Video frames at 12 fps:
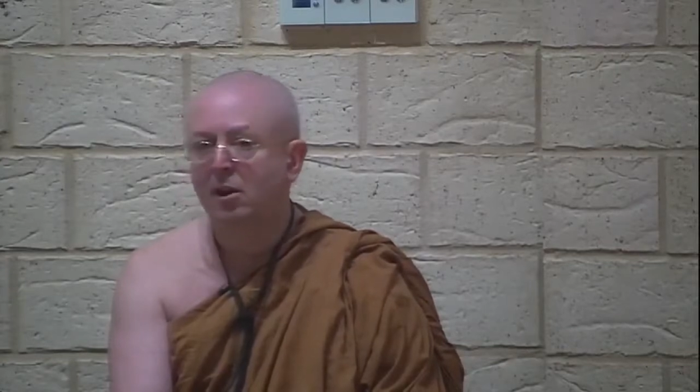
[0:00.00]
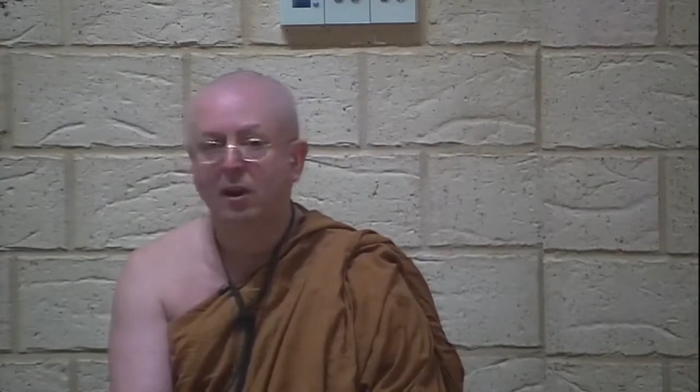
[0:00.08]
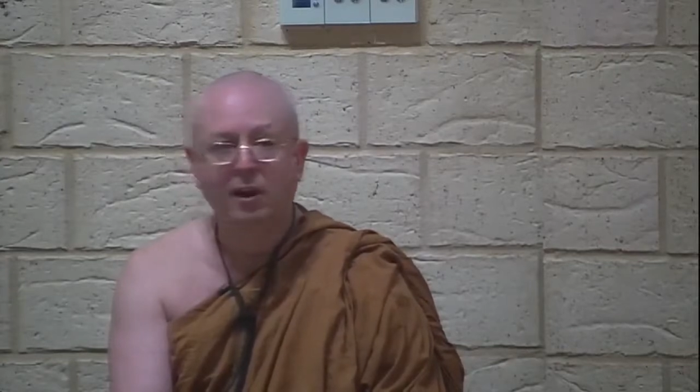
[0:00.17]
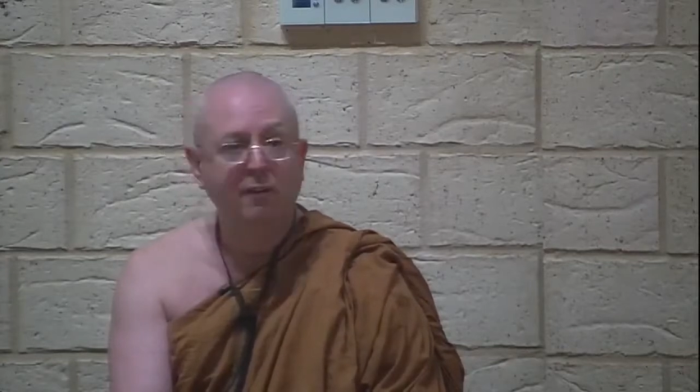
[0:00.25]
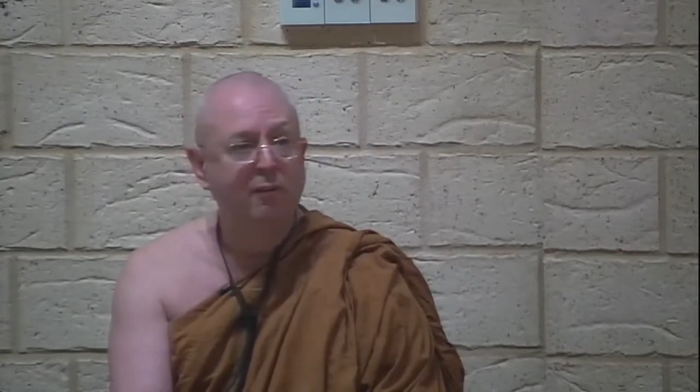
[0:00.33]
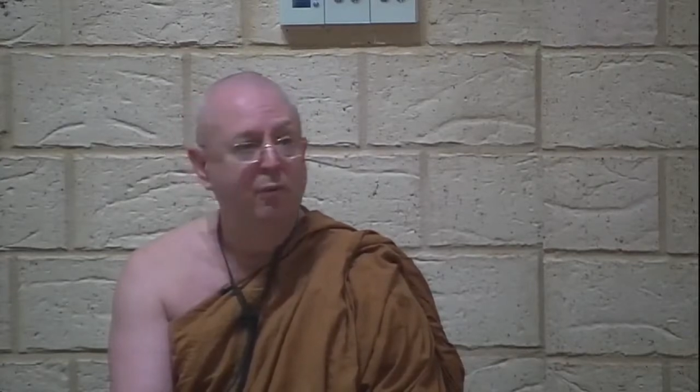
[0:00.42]

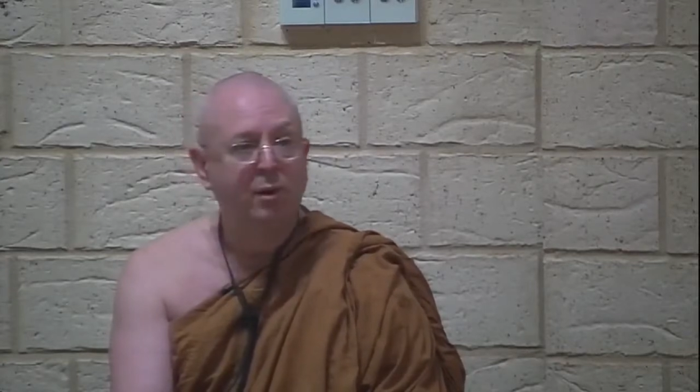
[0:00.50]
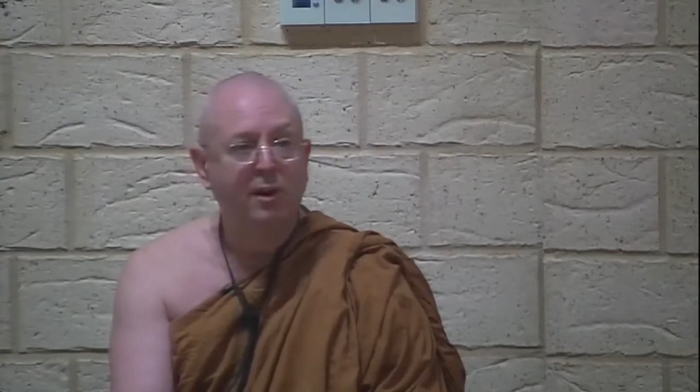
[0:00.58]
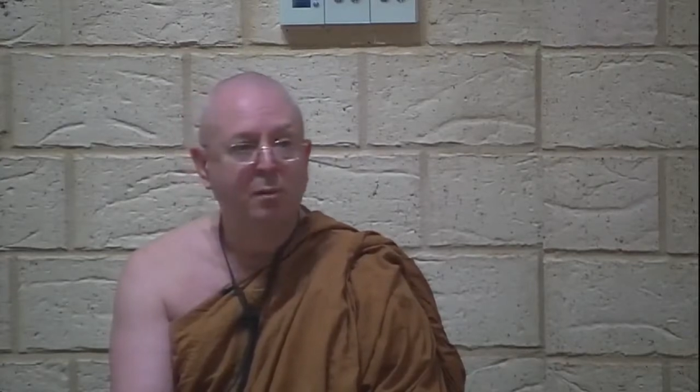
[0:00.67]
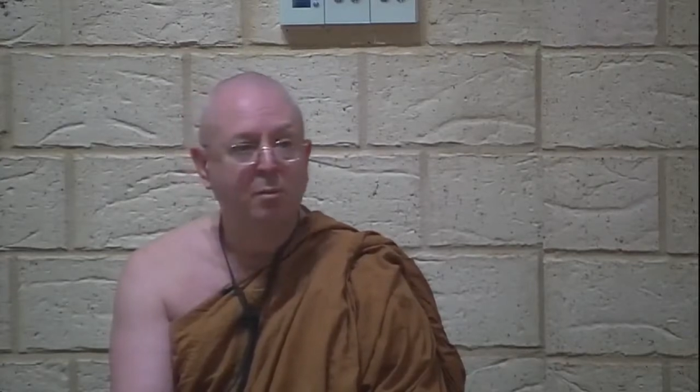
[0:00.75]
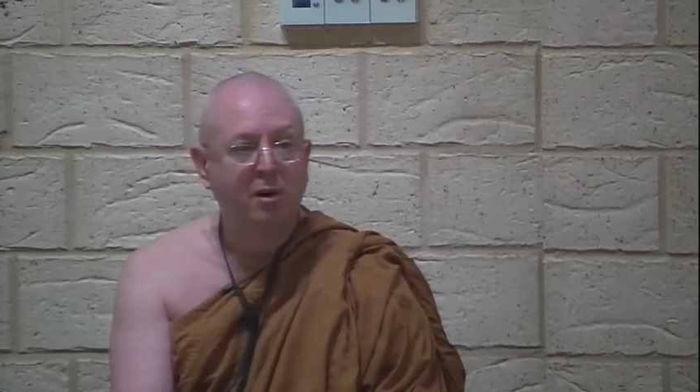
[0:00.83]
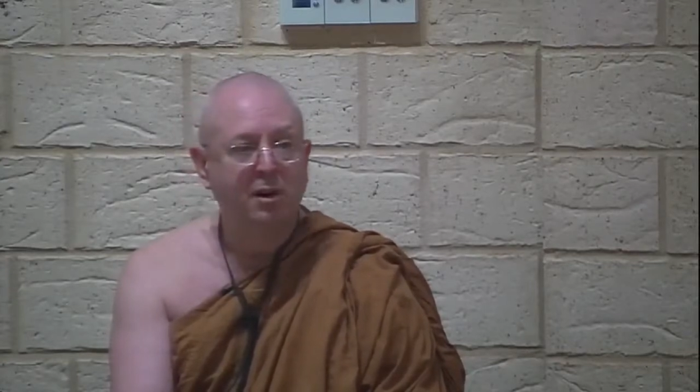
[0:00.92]
If when
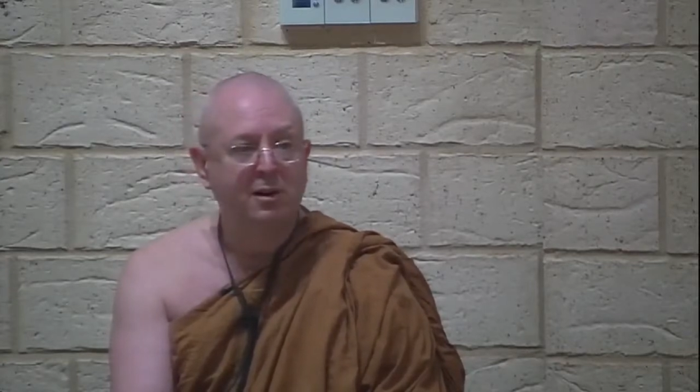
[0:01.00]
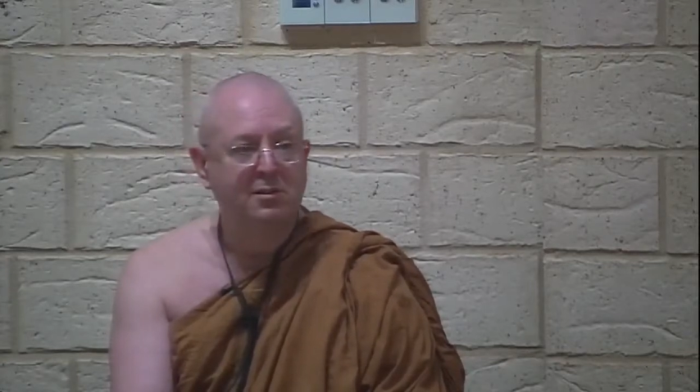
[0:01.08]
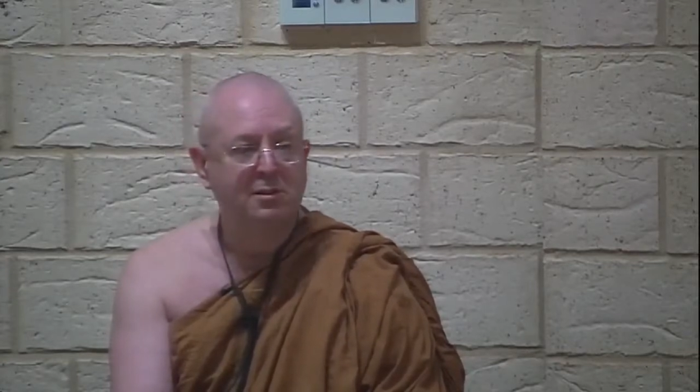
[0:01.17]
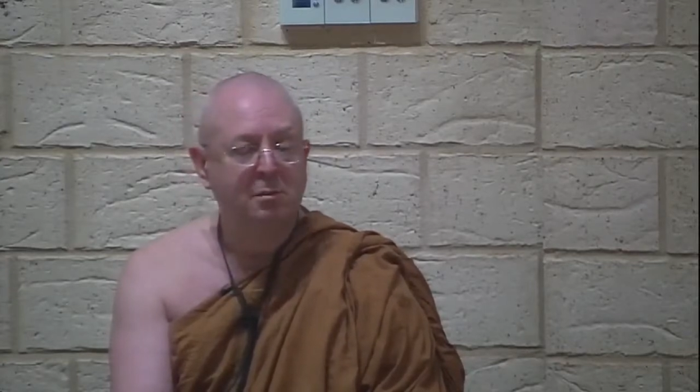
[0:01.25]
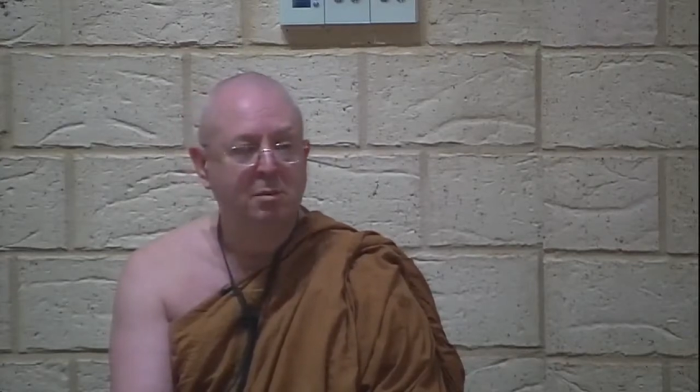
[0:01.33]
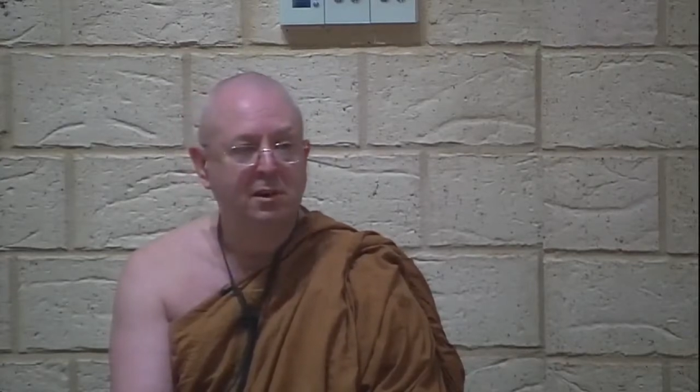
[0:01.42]
the body
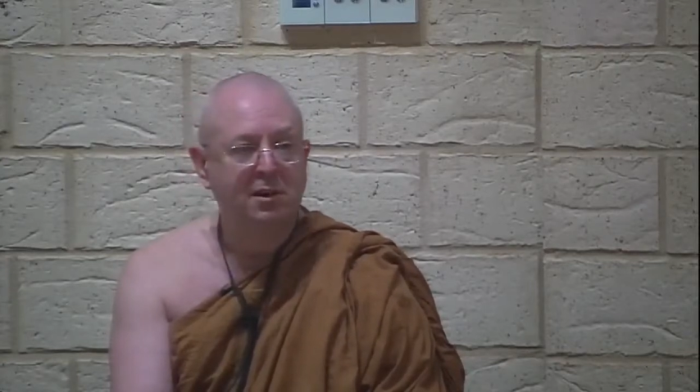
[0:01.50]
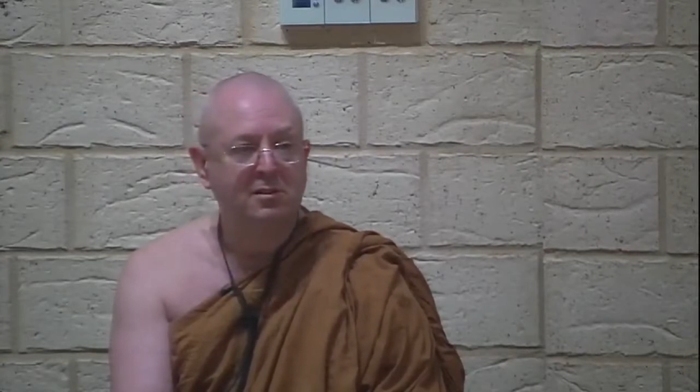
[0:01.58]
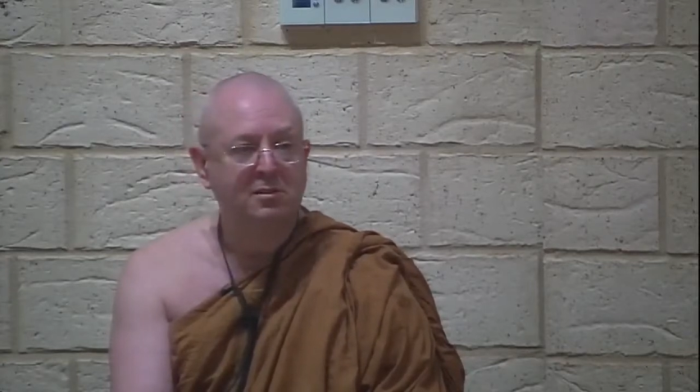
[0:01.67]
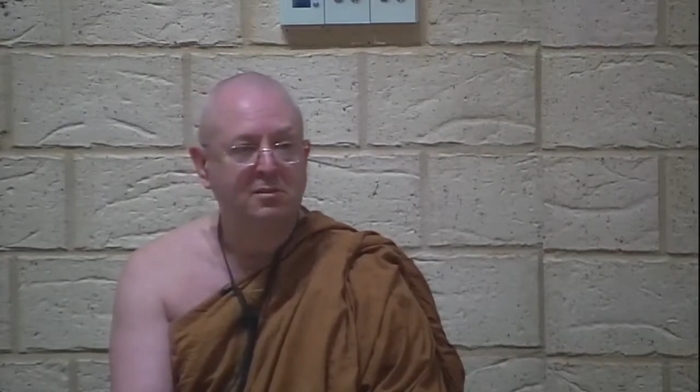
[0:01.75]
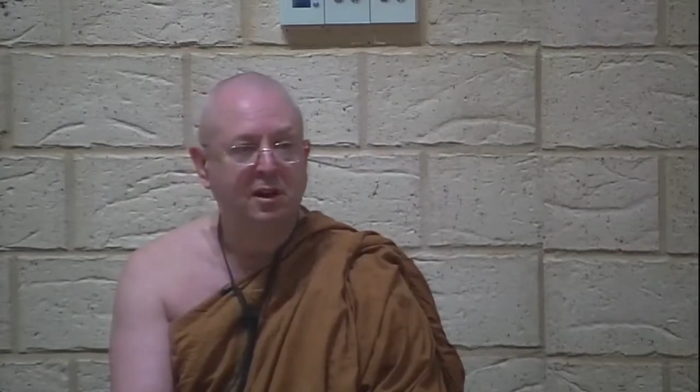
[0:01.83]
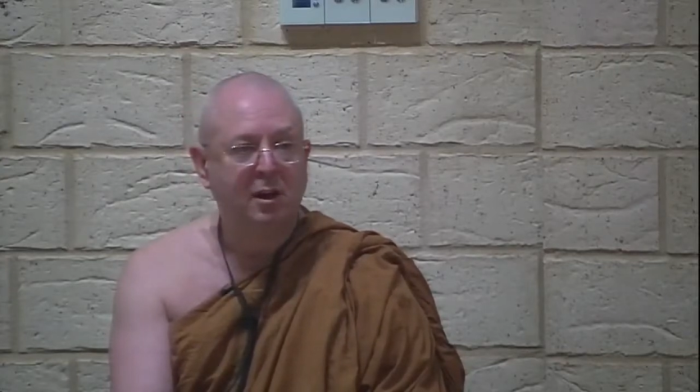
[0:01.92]

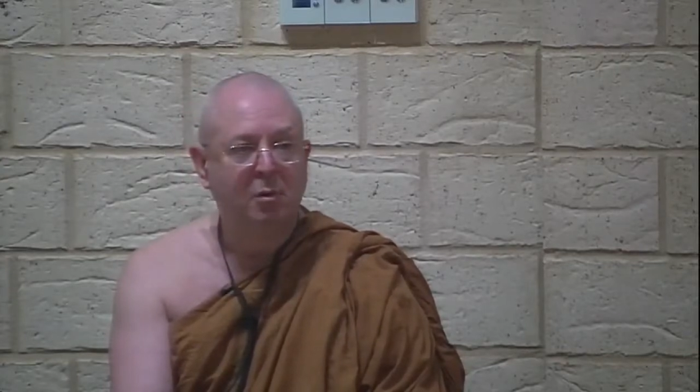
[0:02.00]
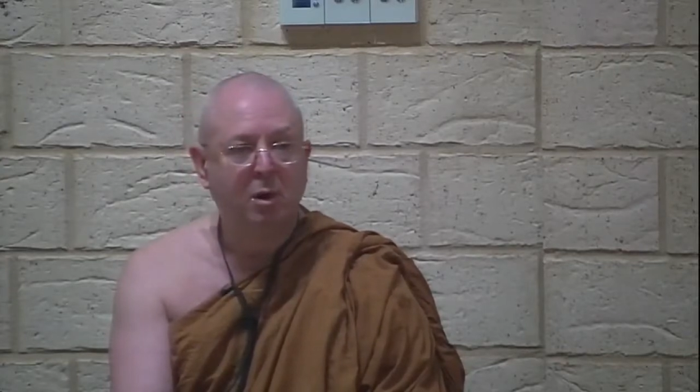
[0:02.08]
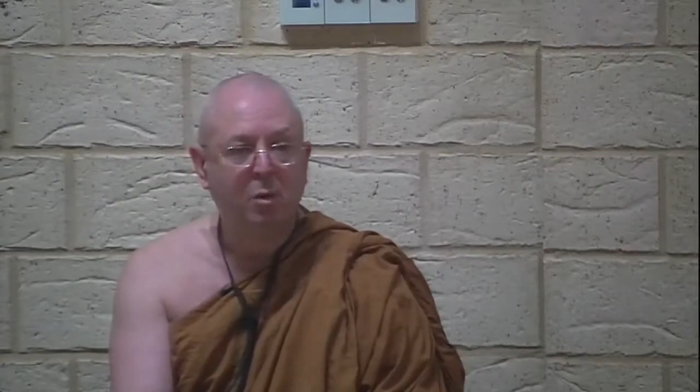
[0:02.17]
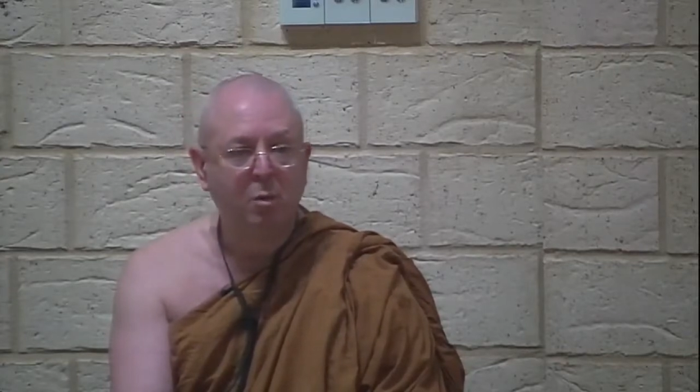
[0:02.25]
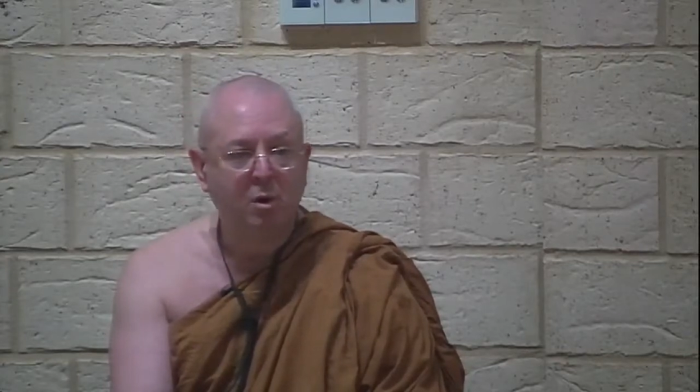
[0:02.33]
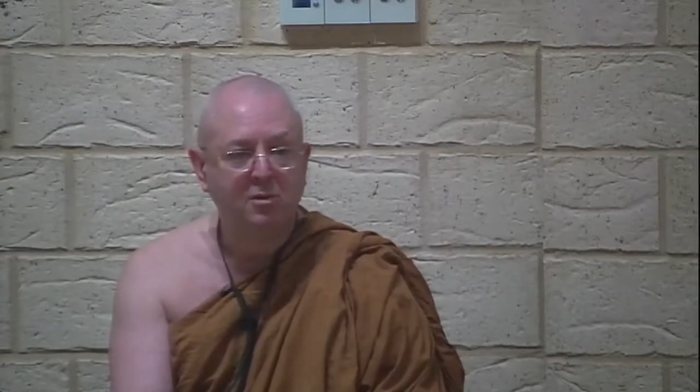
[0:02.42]
disappears you say, I
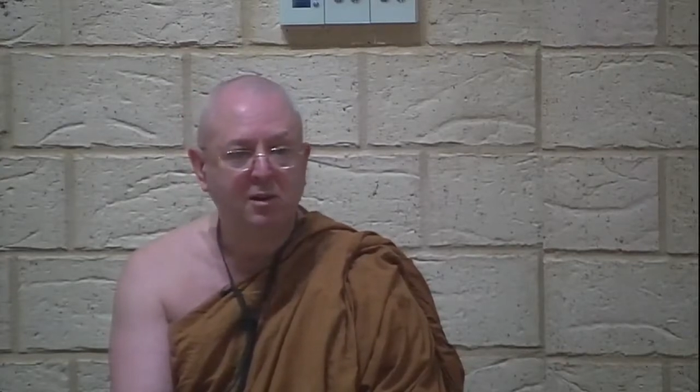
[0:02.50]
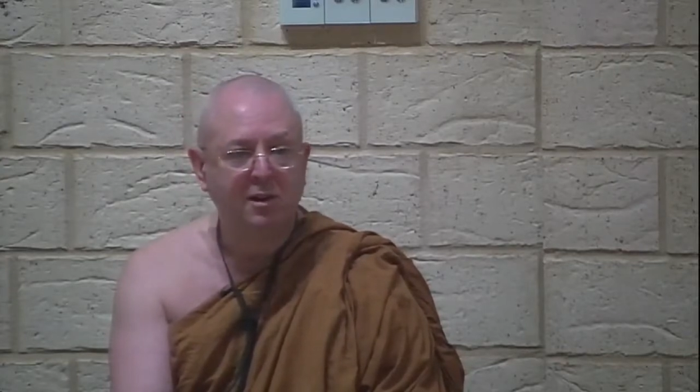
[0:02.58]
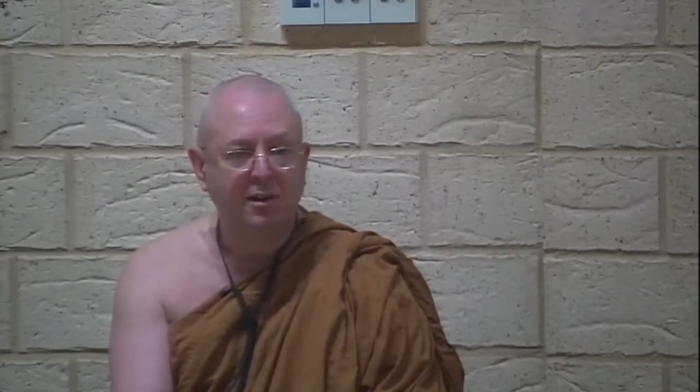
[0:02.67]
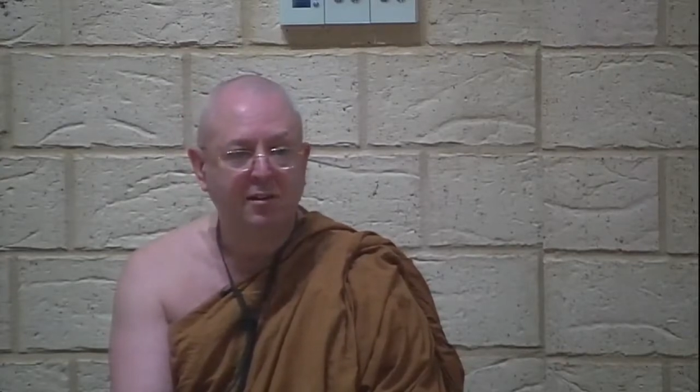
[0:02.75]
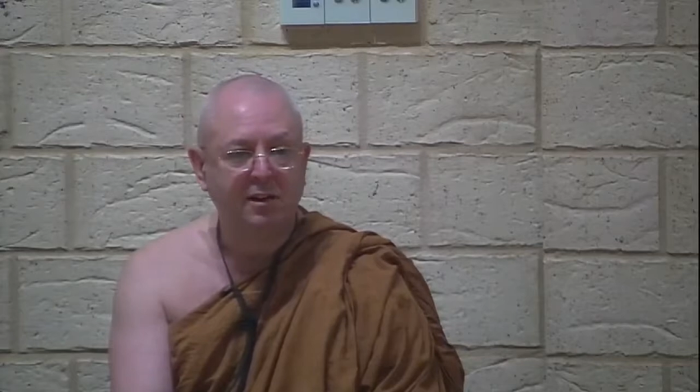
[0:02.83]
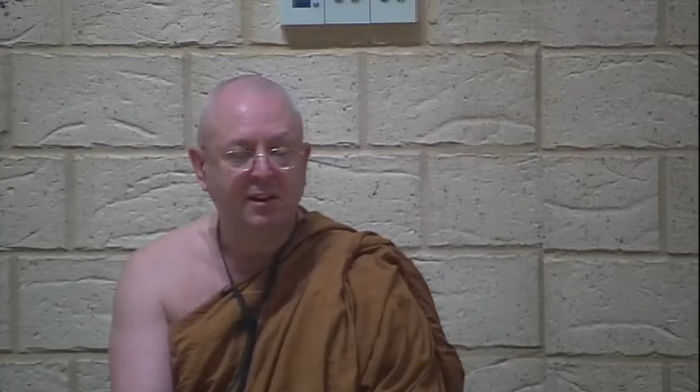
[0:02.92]
won't want
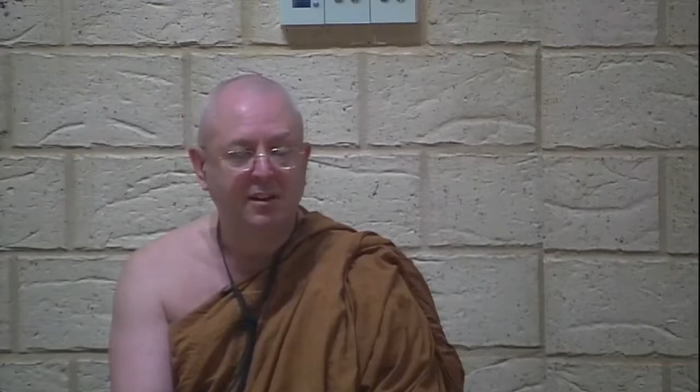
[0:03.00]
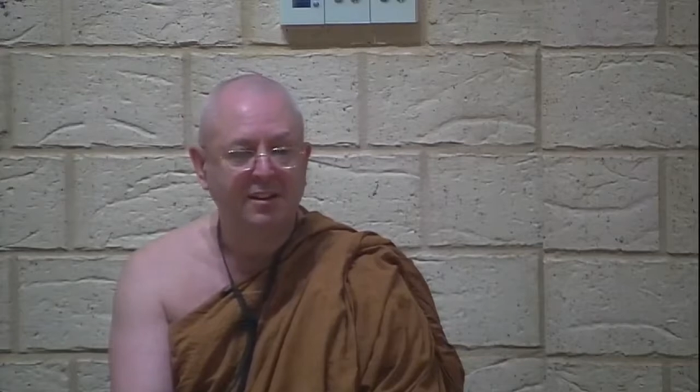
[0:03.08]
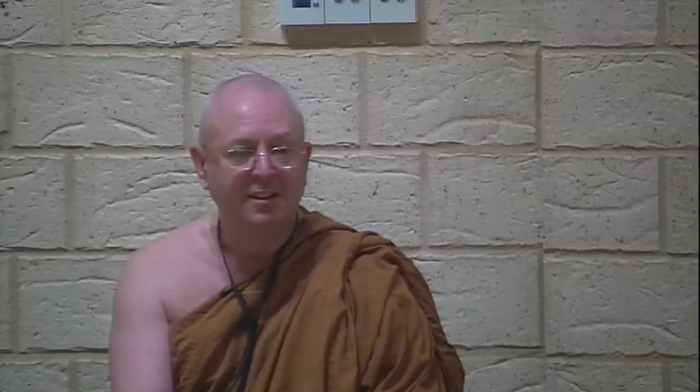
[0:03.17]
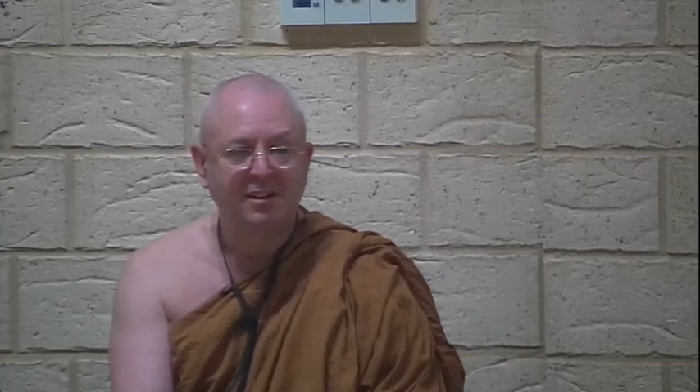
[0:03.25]
anything,